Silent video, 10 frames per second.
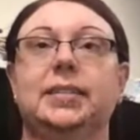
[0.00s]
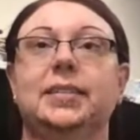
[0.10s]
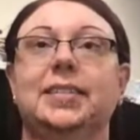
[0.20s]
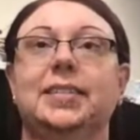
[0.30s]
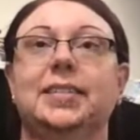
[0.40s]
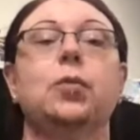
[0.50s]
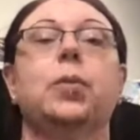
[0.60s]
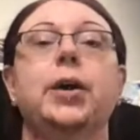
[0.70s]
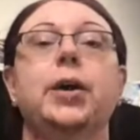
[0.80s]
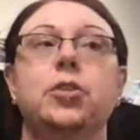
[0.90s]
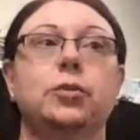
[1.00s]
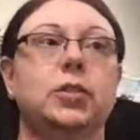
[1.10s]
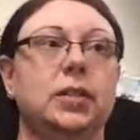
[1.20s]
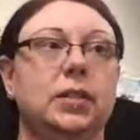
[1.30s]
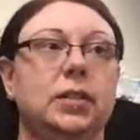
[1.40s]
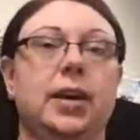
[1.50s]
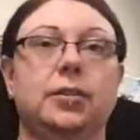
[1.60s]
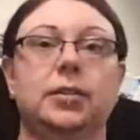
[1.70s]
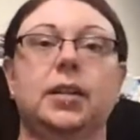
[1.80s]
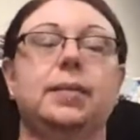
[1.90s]
It's like, why would you sit
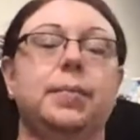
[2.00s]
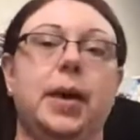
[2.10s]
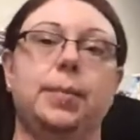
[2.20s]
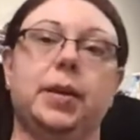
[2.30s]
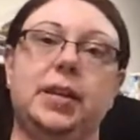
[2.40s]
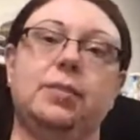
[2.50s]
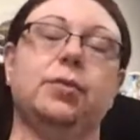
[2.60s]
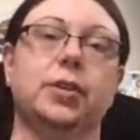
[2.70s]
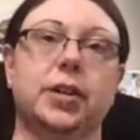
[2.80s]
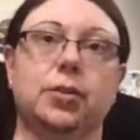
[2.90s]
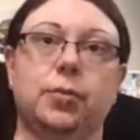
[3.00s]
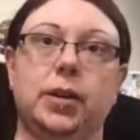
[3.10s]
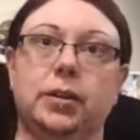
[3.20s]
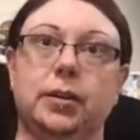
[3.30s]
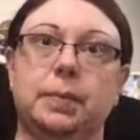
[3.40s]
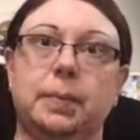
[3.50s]
down and pay money for another reader